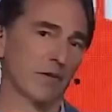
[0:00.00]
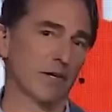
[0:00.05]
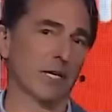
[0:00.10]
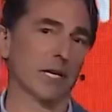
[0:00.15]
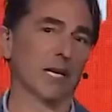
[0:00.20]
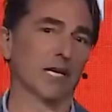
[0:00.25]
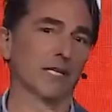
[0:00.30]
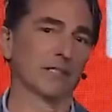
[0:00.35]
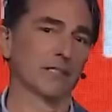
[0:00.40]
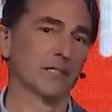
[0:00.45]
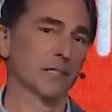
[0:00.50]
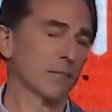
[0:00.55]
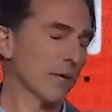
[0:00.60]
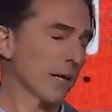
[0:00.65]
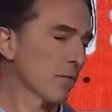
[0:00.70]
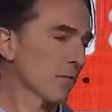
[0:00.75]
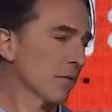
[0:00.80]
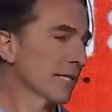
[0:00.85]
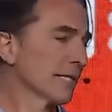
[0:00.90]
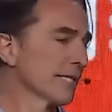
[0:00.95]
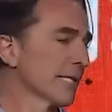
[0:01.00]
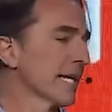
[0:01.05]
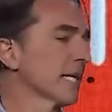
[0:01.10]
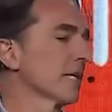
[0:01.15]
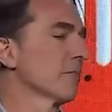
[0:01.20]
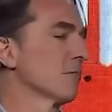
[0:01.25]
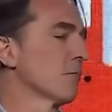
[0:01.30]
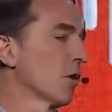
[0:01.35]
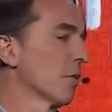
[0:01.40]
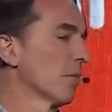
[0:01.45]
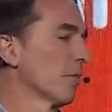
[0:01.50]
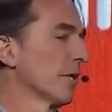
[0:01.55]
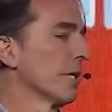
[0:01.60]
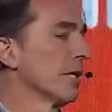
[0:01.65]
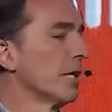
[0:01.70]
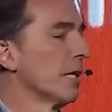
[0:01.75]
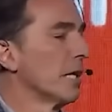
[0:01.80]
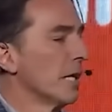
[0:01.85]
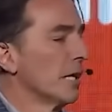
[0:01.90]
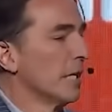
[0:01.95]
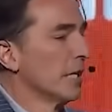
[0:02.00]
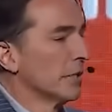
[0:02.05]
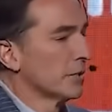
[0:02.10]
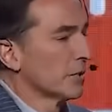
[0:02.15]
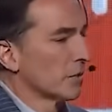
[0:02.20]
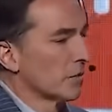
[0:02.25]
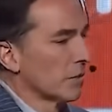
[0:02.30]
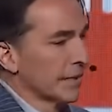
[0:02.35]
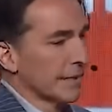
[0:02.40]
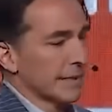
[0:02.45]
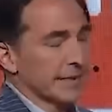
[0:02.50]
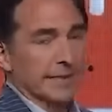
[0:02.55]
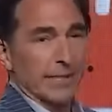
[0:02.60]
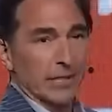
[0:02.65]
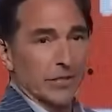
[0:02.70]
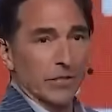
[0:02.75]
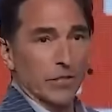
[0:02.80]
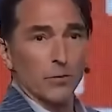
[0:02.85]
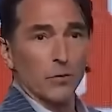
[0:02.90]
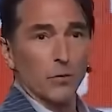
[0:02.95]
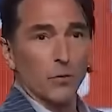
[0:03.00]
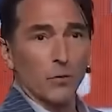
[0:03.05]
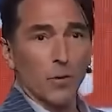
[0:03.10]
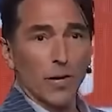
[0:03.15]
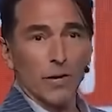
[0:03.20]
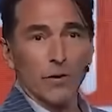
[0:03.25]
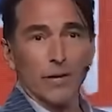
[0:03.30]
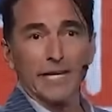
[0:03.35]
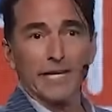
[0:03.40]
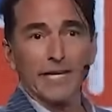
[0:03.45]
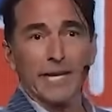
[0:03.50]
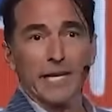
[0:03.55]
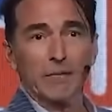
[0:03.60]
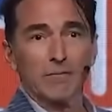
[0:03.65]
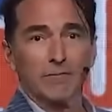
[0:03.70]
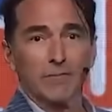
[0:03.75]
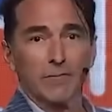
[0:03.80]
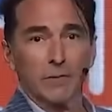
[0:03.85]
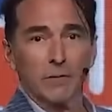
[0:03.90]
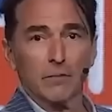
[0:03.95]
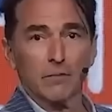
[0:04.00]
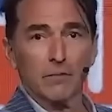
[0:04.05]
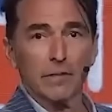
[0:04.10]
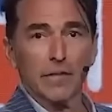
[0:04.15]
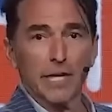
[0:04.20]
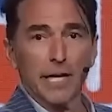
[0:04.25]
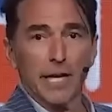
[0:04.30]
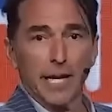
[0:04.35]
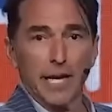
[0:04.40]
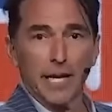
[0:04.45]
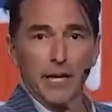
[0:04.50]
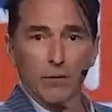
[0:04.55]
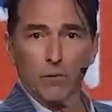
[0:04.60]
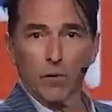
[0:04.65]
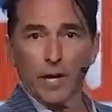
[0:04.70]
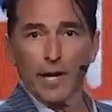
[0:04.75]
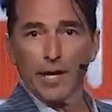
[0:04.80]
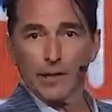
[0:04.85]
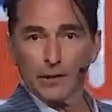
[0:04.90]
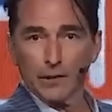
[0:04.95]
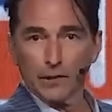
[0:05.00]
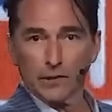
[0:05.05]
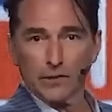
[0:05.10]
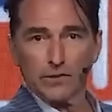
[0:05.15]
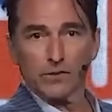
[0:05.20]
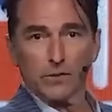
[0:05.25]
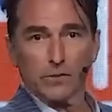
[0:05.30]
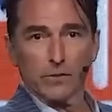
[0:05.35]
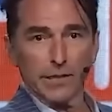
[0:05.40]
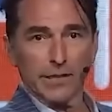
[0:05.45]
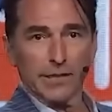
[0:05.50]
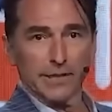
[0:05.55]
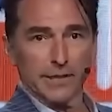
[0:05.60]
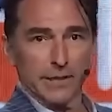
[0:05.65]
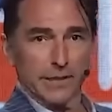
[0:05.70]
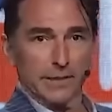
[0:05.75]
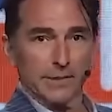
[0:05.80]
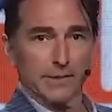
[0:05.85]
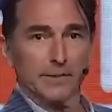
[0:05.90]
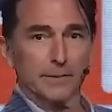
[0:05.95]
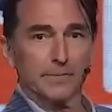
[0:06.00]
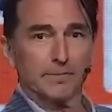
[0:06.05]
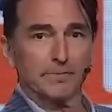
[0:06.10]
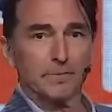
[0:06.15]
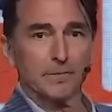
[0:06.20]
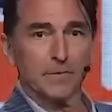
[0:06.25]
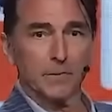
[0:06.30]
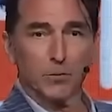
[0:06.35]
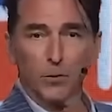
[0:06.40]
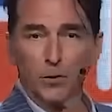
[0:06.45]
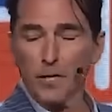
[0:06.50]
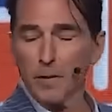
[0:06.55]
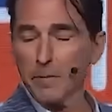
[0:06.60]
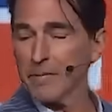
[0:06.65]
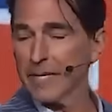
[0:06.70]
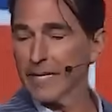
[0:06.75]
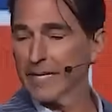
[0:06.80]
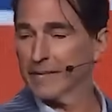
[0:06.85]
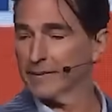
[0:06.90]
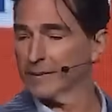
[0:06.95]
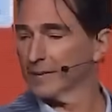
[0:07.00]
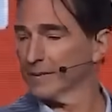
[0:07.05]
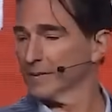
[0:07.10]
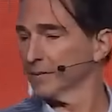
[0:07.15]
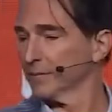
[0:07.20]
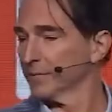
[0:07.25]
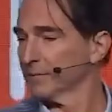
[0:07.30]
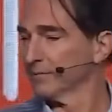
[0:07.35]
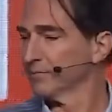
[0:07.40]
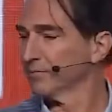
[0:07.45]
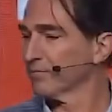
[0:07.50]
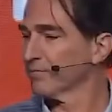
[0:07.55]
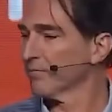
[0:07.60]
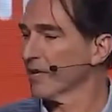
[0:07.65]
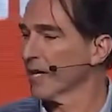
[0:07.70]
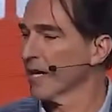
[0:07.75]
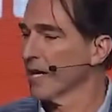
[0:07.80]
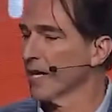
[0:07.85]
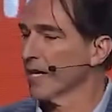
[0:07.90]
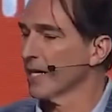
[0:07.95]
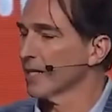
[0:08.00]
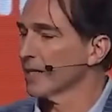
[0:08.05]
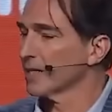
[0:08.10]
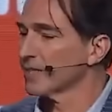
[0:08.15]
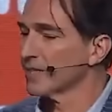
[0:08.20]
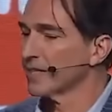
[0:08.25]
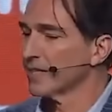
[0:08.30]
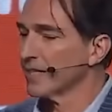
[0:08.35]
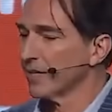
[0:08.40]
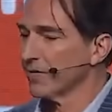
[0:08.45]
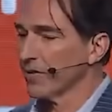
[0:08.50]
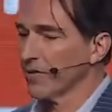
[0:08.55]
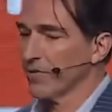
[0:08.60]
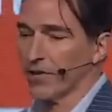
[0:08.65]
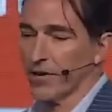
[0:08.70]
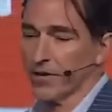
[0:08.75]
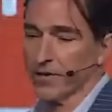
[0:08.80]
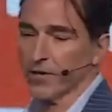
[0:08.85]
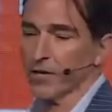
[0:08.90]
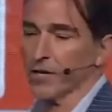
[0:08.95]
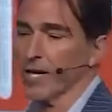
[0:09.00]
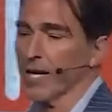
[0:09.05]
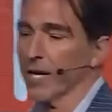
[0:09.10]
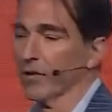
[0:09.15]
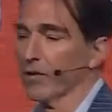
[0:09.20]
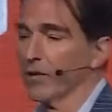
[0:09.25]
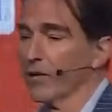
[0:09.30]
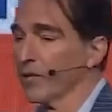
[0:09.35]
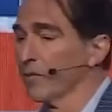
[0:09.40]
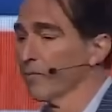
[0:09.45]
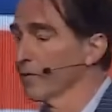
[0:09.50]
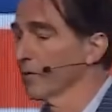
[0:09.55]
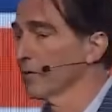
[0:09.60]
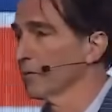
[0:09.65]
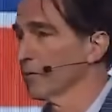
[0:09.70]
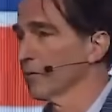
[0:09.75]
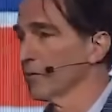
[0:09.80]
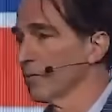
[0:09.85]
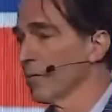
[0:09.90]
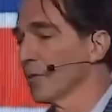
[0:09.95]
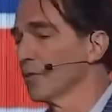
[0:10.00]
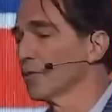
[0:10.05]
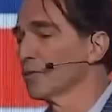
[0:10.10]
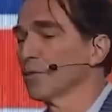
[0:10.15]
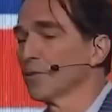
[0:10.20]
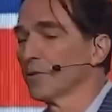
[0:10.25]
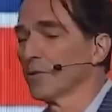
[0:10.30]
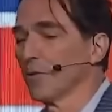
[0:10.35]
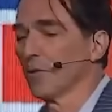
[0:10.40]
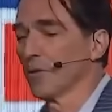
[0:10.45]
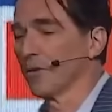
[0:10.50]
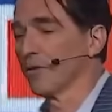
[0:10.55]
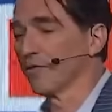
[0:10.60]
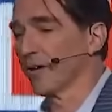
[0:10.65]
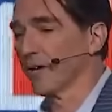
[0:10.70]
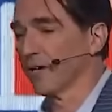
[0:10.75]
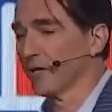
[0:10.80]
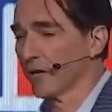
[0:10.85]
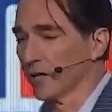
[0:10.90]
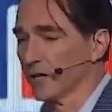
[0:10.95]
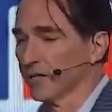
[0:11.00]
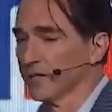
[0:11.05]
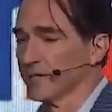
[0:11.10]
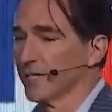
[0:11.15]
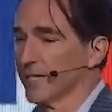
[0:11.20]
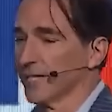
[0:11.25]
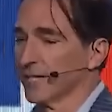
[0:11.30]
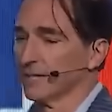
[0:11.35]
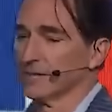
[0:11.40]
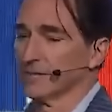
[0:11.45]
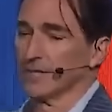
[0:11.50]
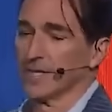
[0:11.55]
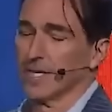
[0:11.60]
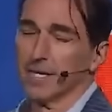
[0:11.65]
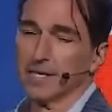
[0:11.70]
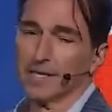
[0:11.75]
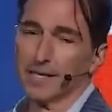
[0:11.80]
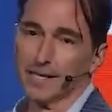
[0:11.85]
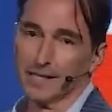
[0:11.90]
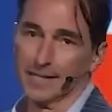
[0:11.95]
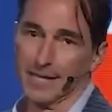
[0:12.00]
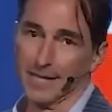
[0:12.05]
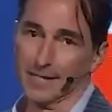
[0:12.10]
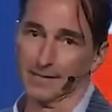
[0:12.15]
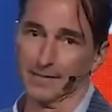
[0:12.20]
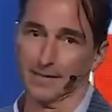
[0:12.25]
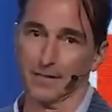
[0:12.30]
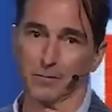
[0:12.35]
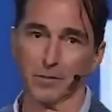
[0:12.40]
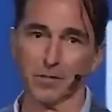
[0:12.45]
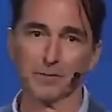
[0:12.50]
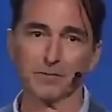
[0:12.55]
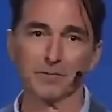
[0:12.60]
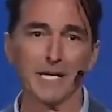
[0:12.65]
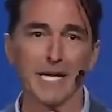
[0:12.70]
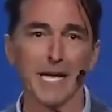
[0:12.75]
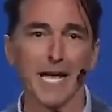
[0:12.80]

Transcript: the concept, I want to take a moment to really tell you where it came from and why it looks the way it does, what it means. The City and the Thunder held interviews with multiple qualified architects late last summer,